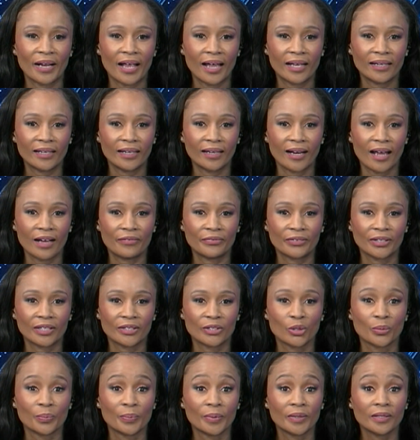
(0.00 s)
year plan in
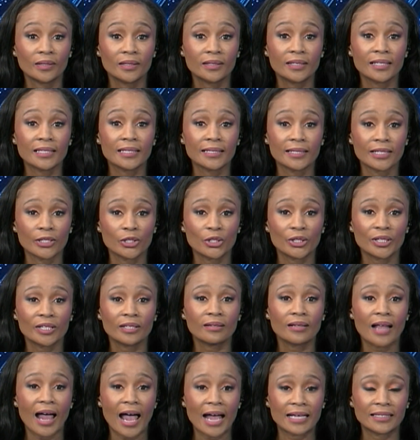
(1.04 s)
Africa to build
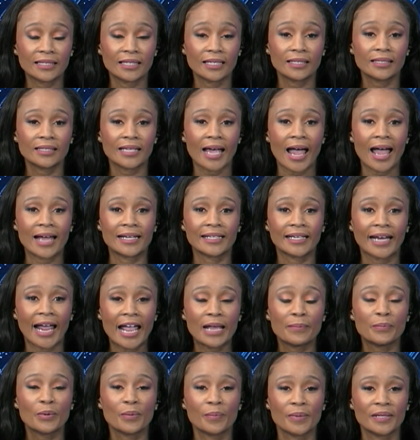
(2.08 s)
digital assets and
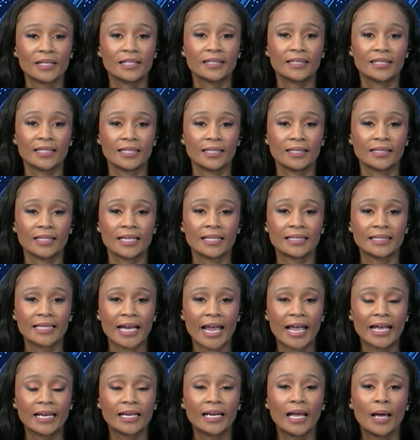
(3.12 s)
capabilities in
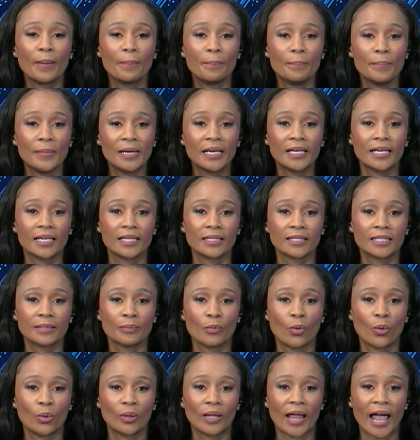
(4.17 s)
10 million
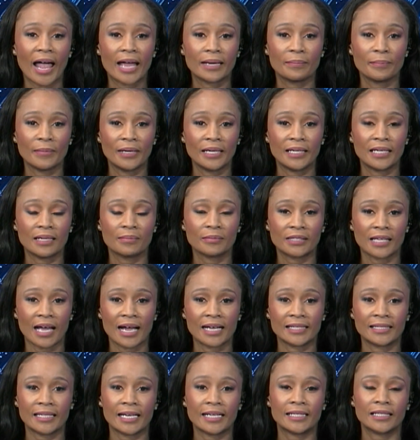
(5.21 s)
small and medium
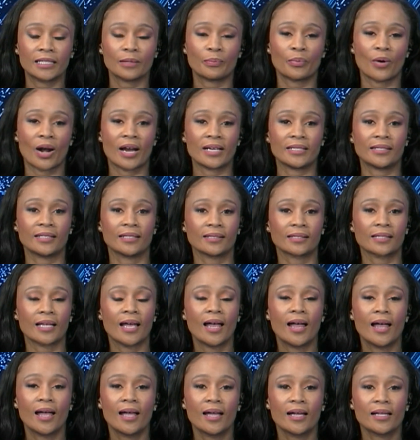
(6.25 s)
sized
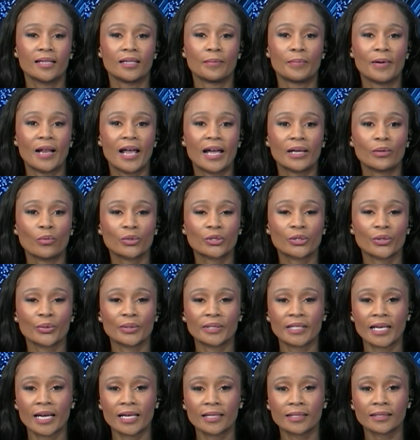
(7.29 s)
enterprises. The plan
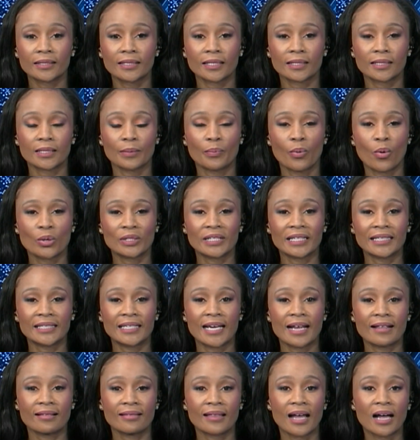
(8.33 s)
also entails
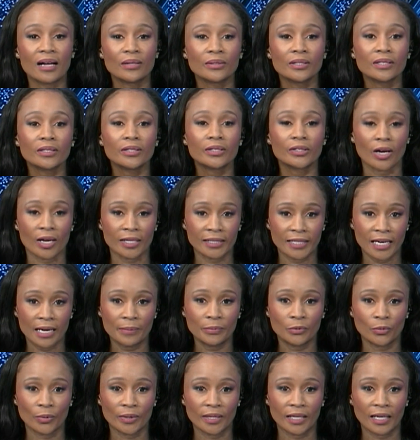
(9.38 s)
supporting 10,000
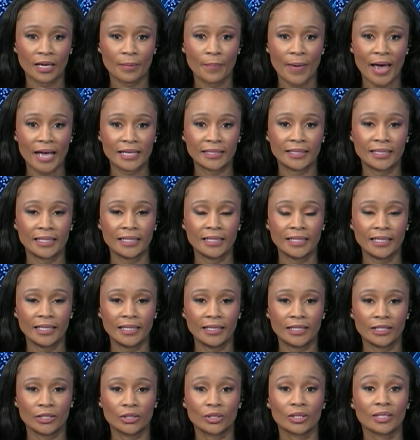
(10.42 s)
startups with the capacity
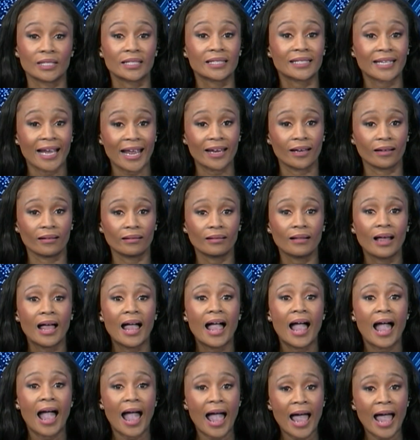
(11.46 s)
needed to scale